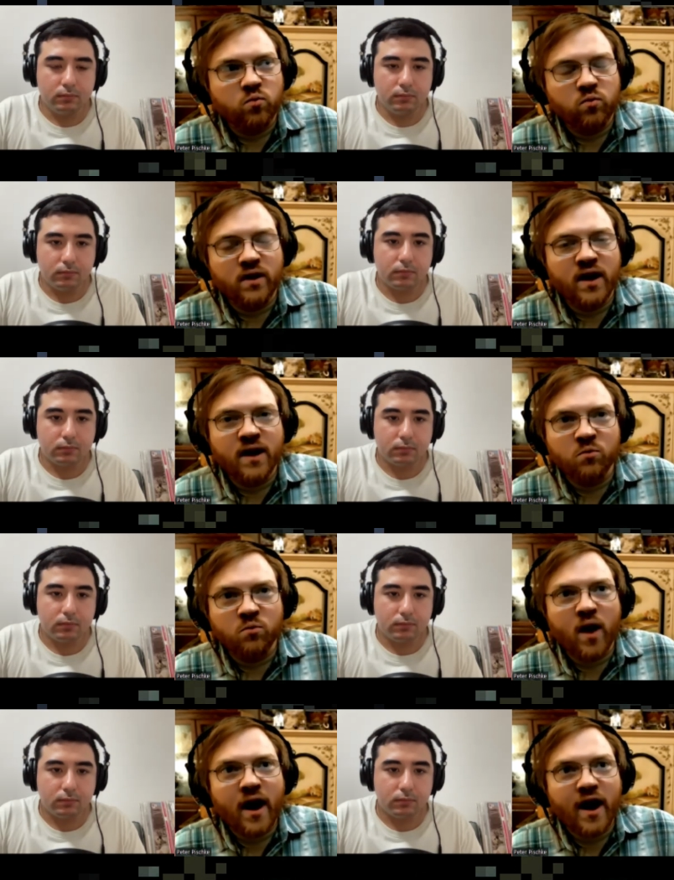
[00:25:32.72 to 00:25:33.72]
Speaker 1: uh,
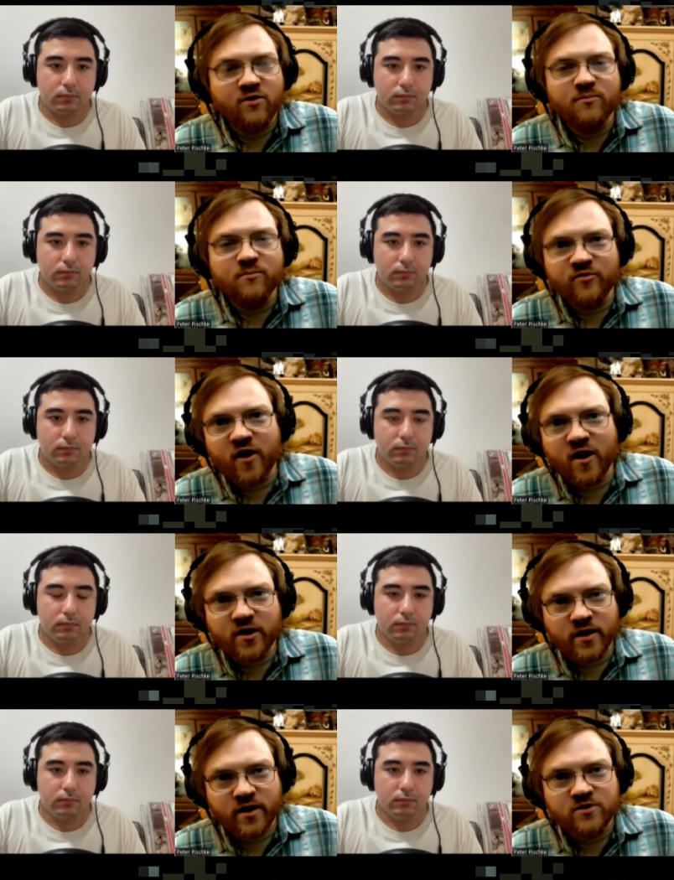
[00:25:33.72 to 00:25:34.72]
how far
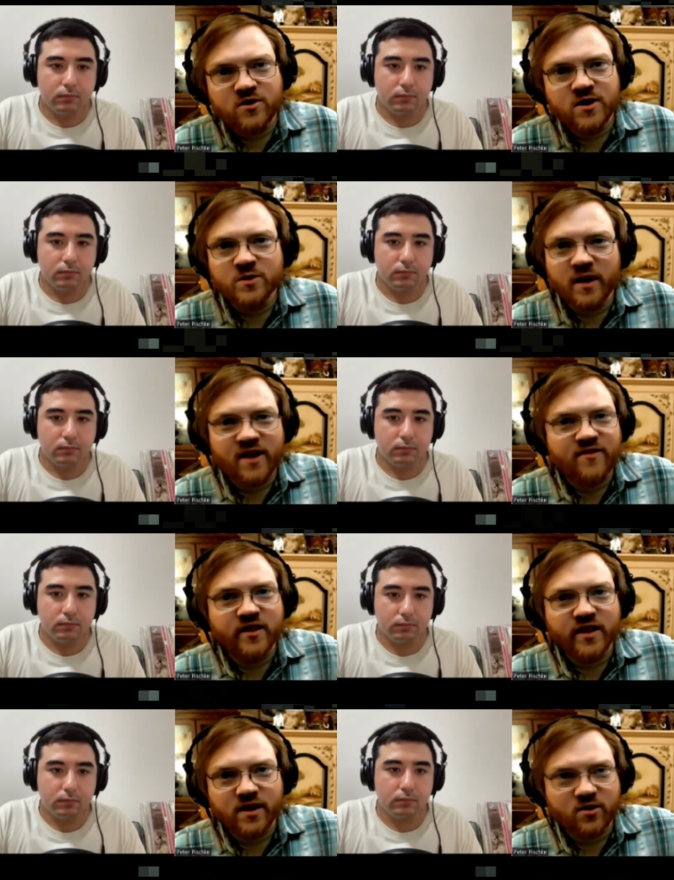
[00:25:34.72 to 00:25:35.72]
you're into this. But I feel
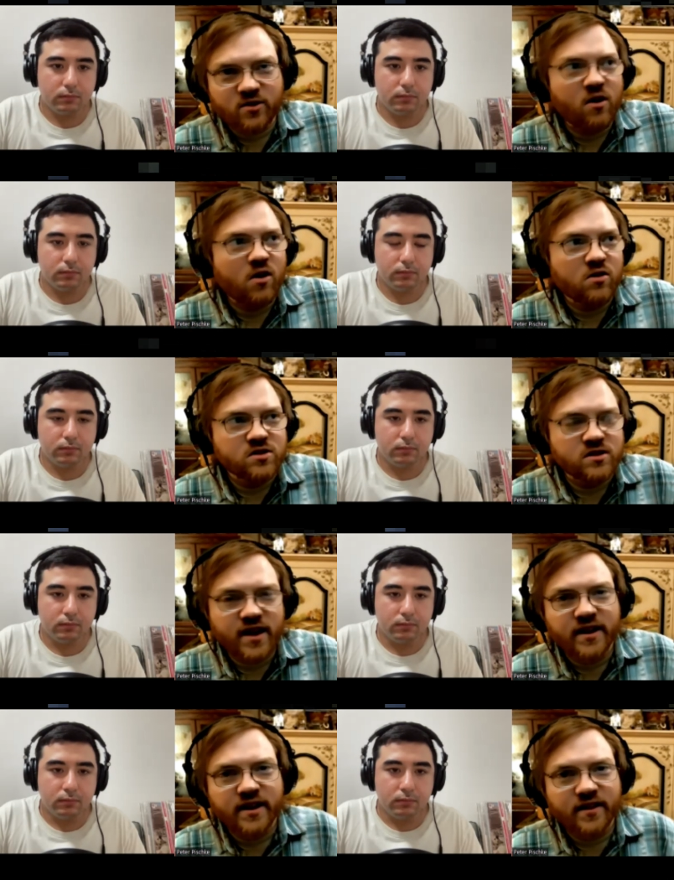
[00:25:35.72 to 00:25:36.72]
like they're all
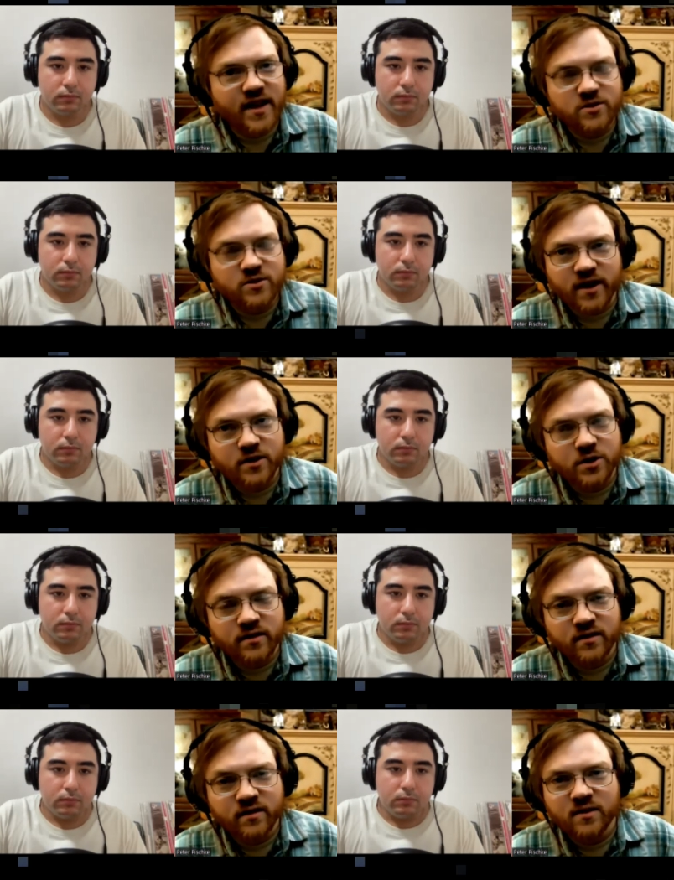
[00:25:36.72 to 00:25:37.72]
sliding in that direction.
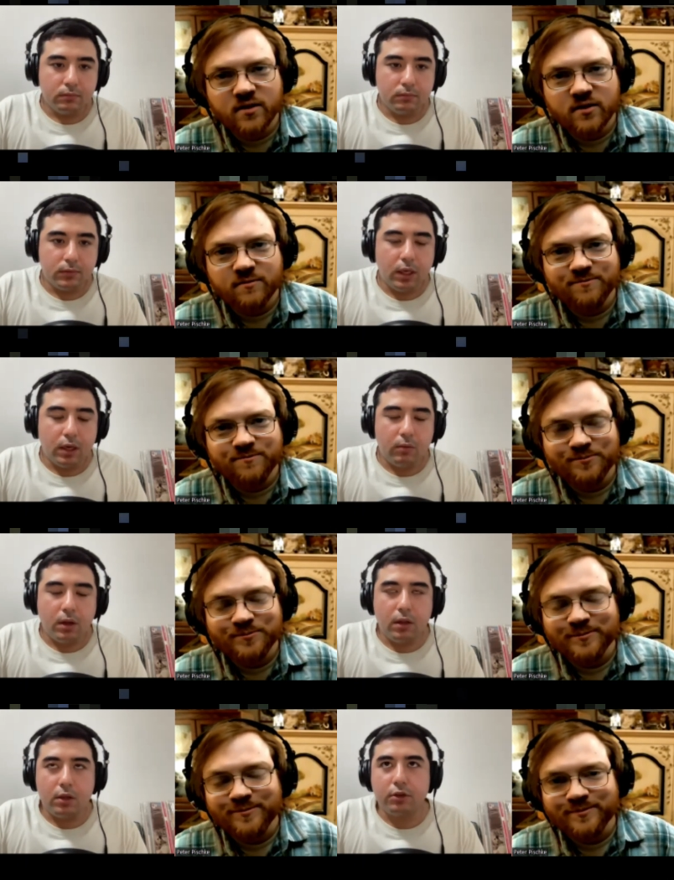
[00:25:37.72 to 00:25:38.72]
Speaker 2: Yeah,
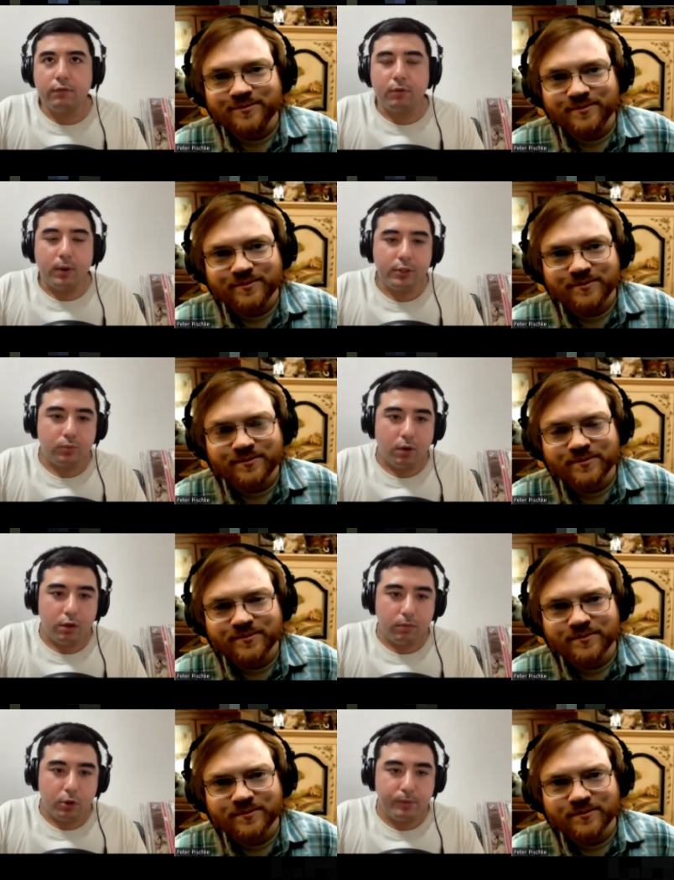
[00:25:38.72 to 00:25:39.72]
well, also for what it's
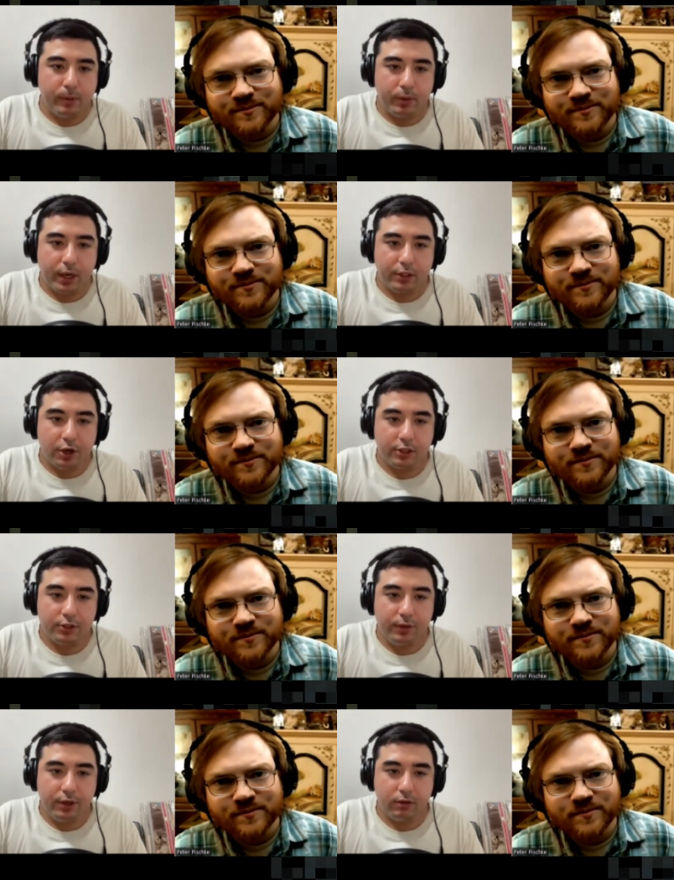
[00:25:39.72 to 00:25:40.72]
worth, most people that I talk
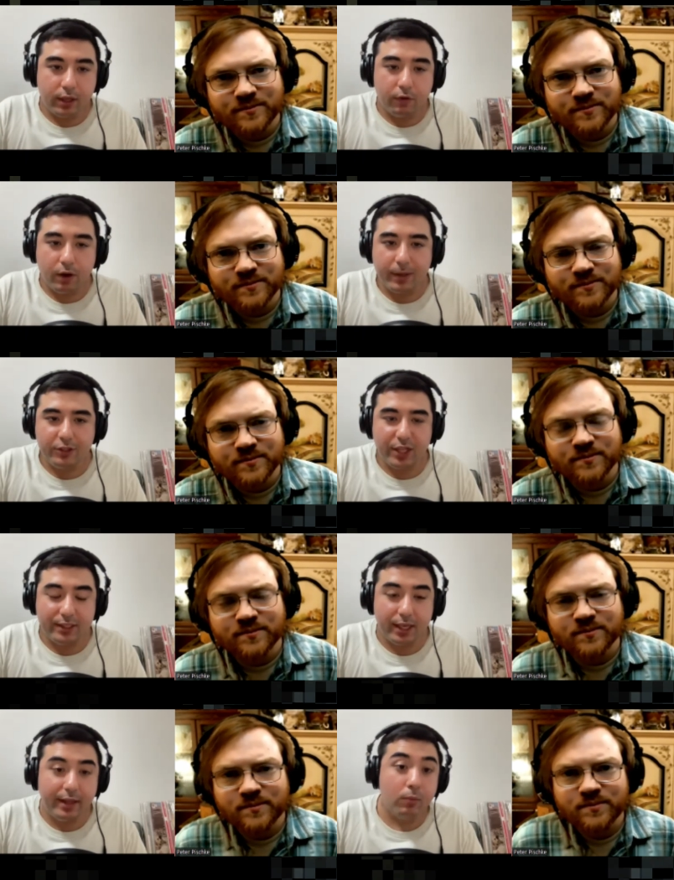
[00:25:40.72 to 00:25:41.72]
to here, like around my age, they
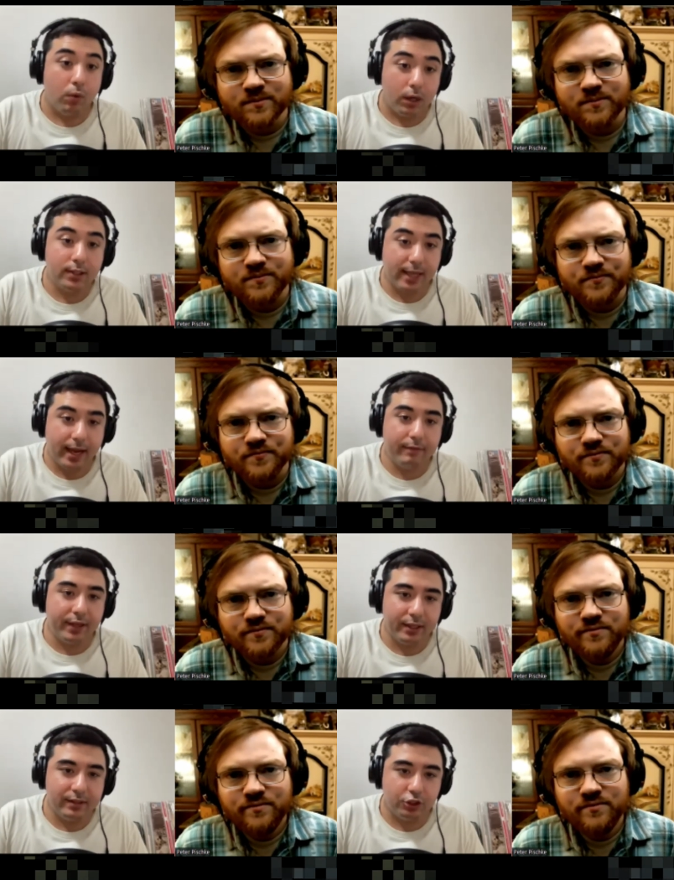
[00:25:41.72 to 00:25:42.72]
say they want to have
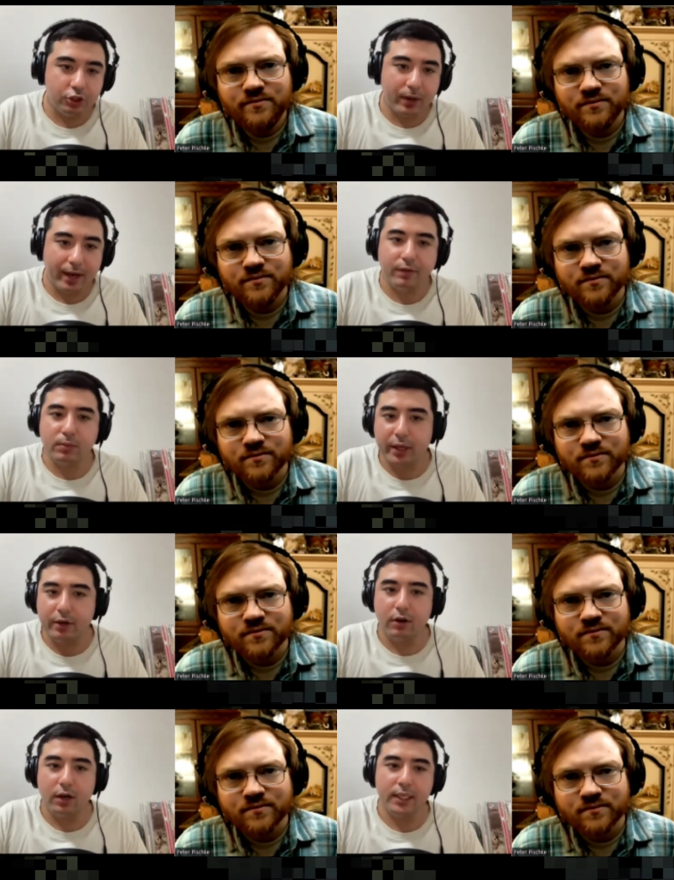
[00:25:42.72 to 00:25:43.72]
kids, they just want to have them
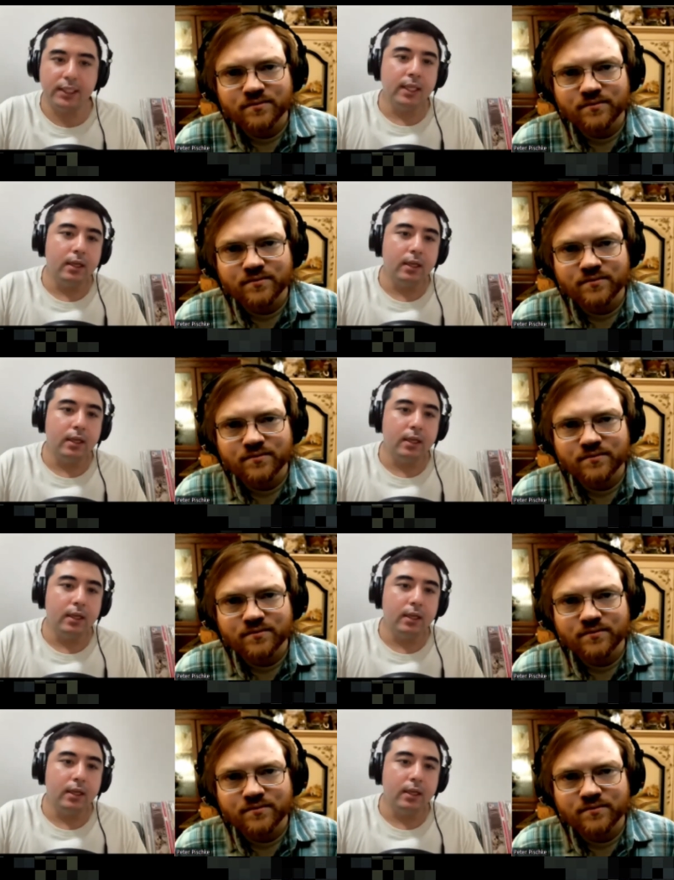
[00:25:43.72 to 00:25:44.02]
later on.